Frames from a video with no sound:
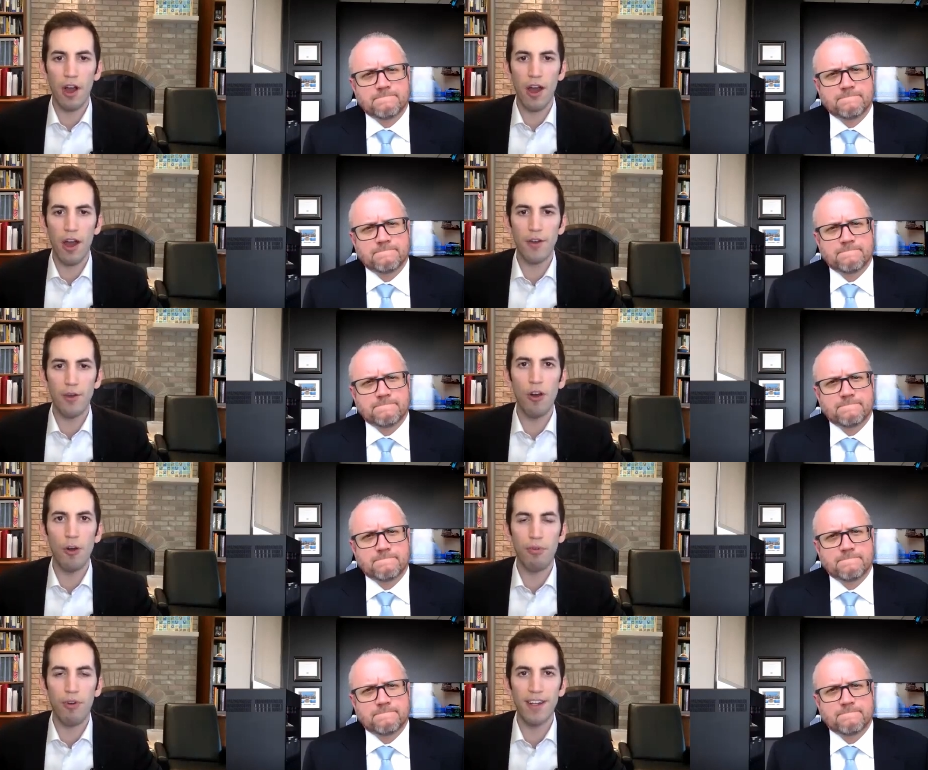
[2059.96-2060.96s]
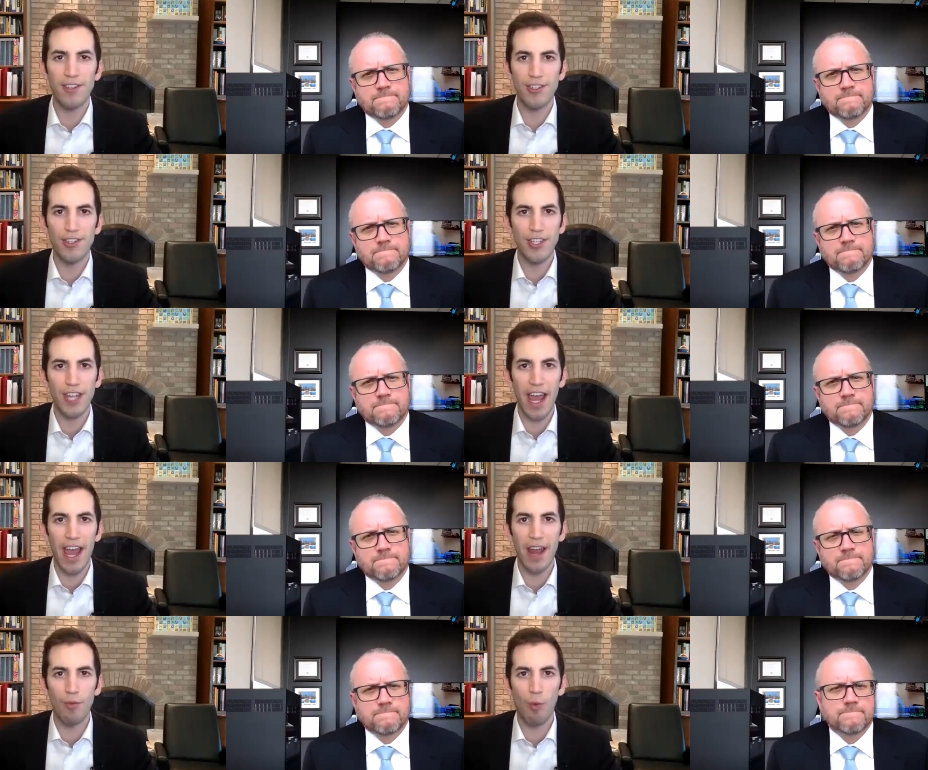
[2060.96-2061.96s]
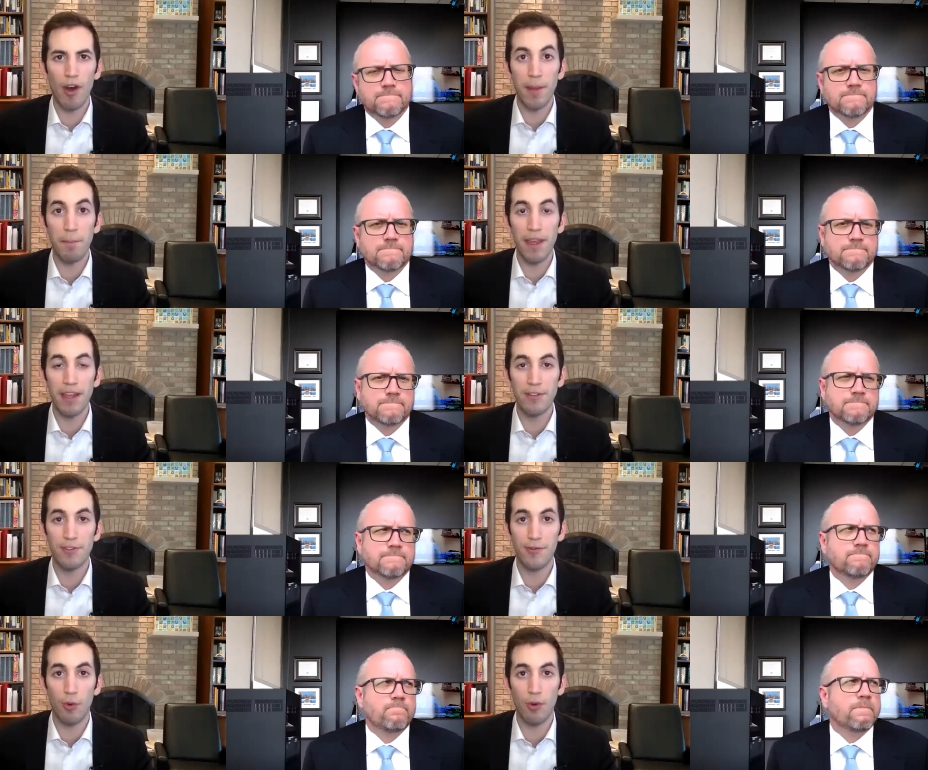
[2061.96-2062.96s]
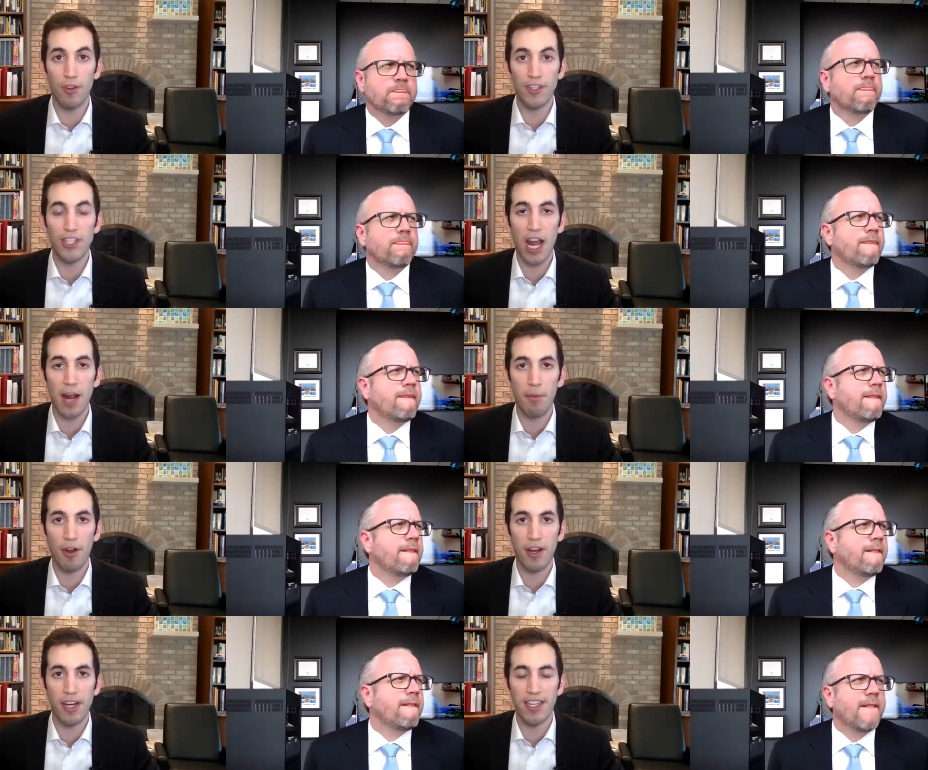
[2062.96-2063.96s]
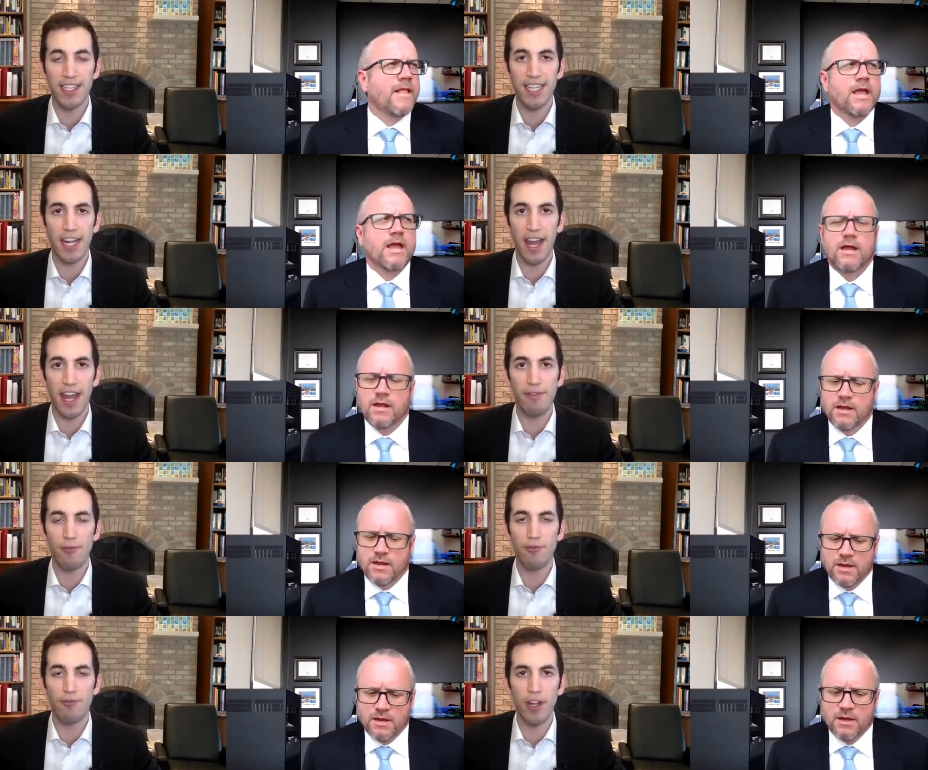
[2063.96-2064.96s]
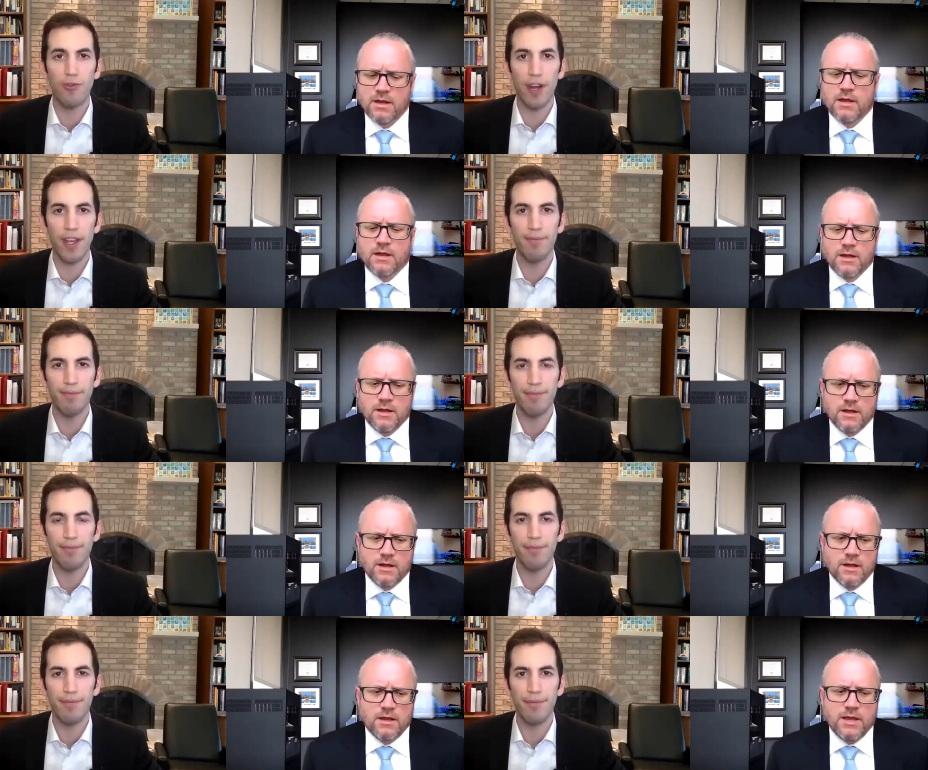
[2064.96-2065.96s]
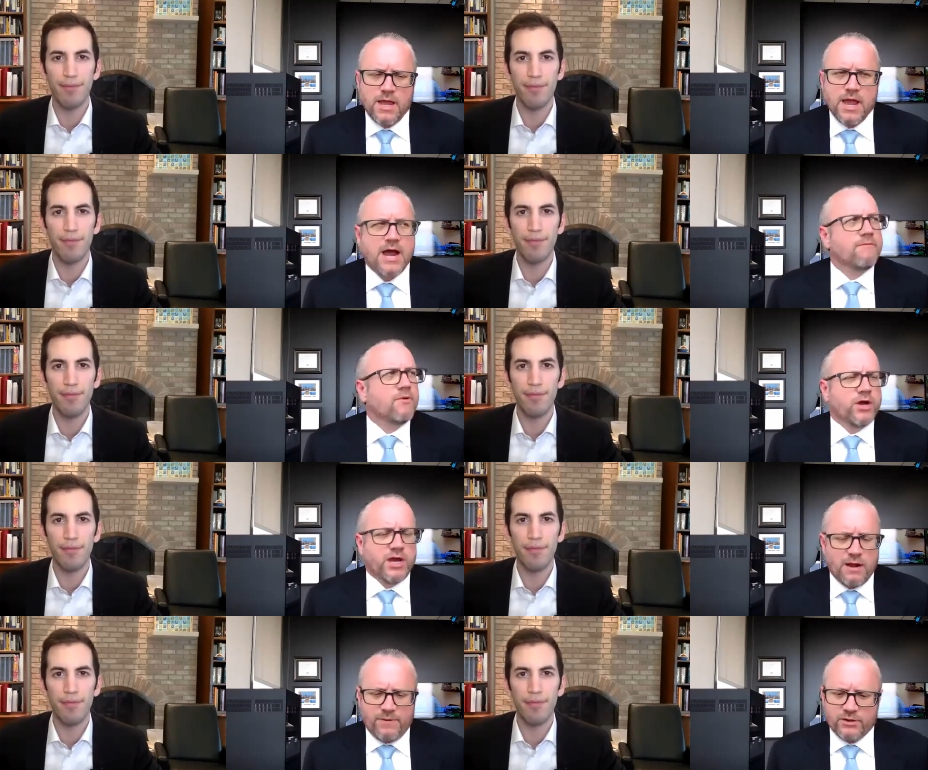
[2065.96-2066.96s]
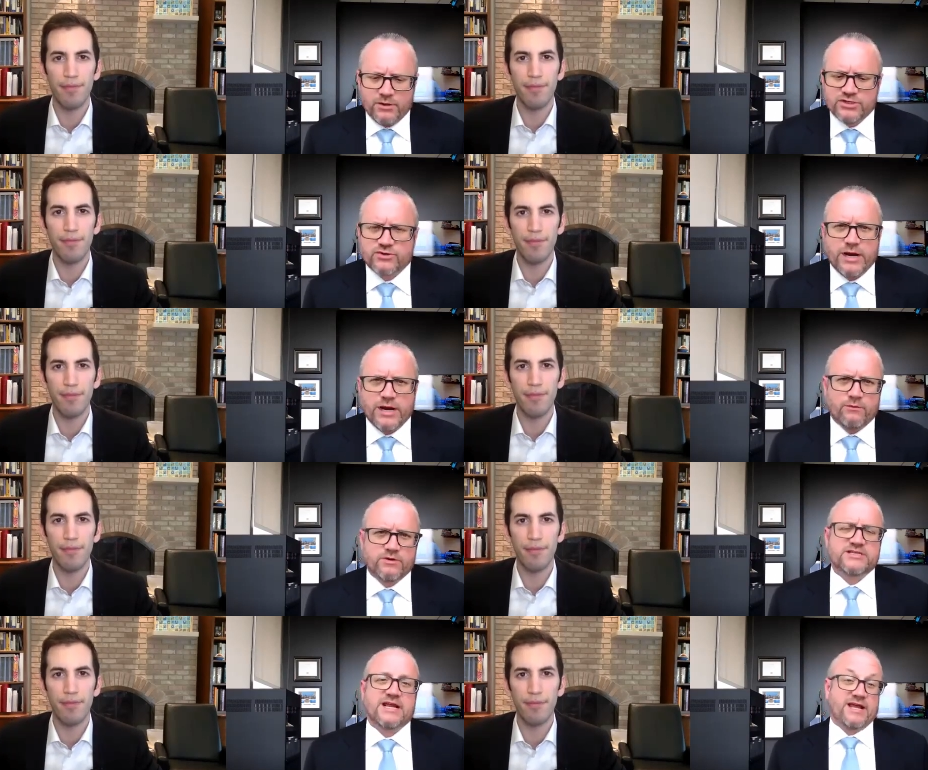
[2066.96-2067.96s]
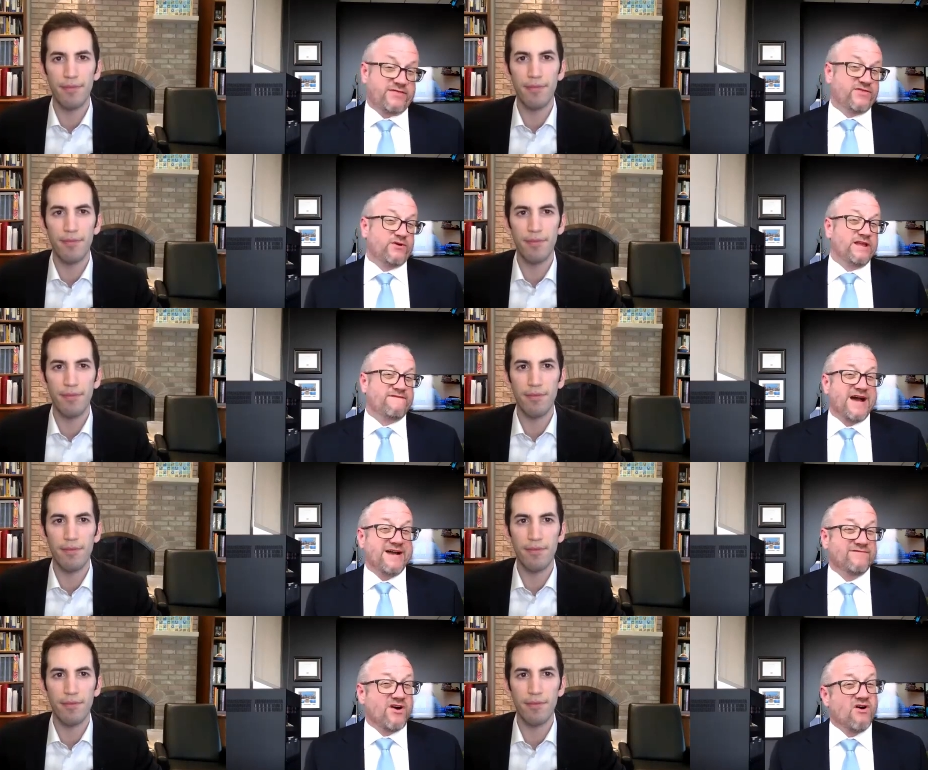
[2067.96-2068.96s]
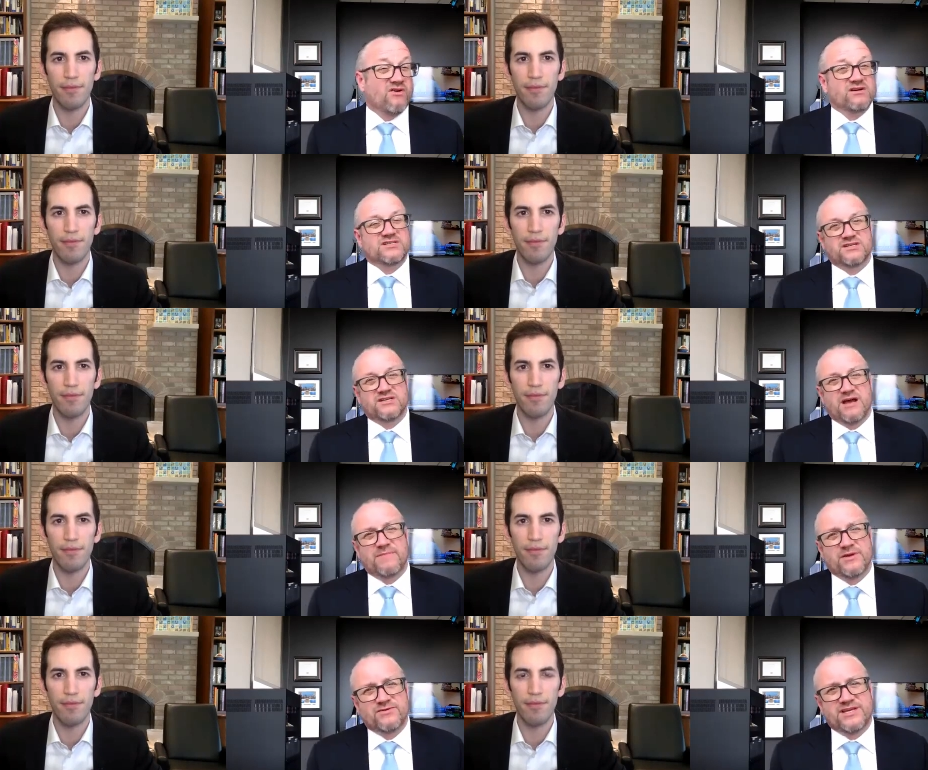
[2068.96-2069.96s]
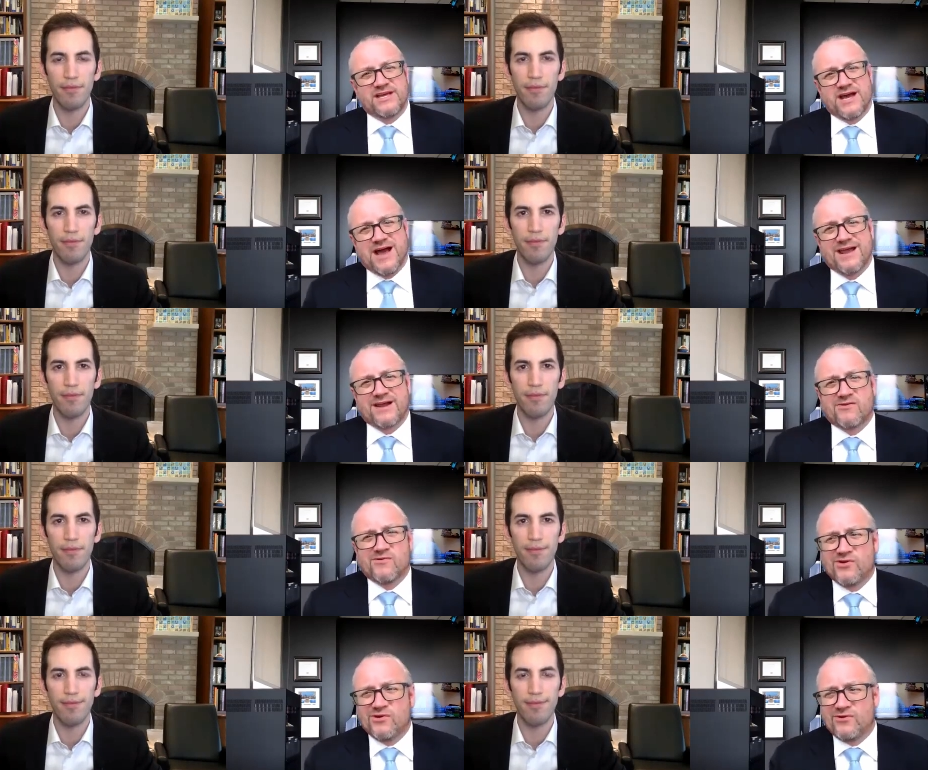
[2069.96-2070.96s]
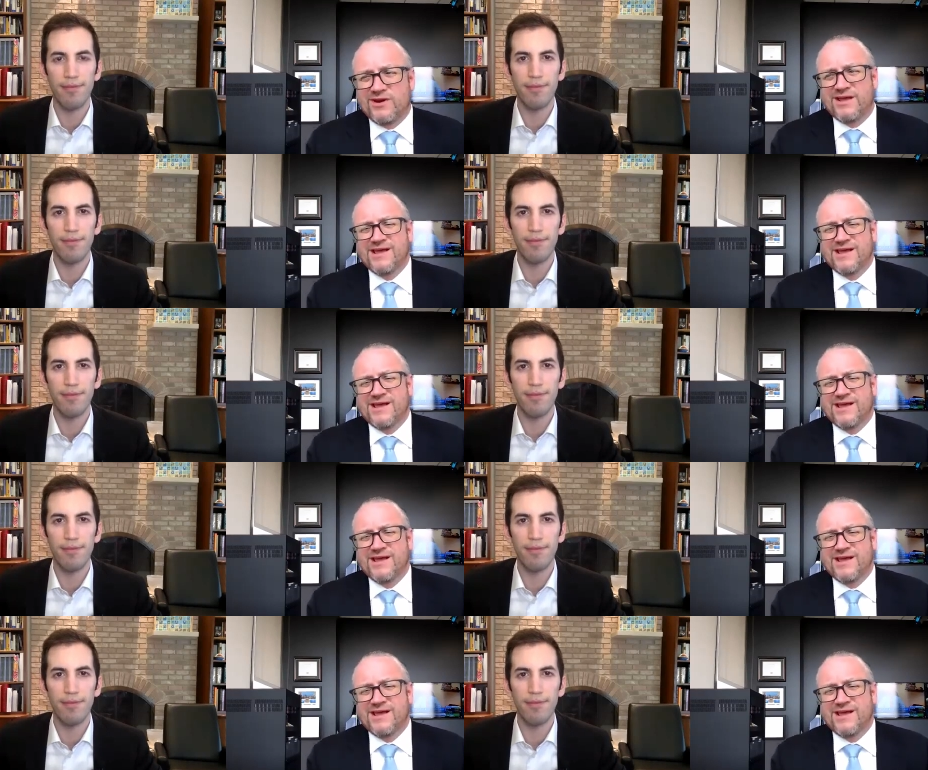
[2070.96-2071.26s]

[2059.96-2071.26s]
Speaker 1: on oil prices and what it means for the stock market in the second half of 2020?
Speaker 2: Yeah, I'm looking up here at the screen. We're sitting at $35 in WTI crude.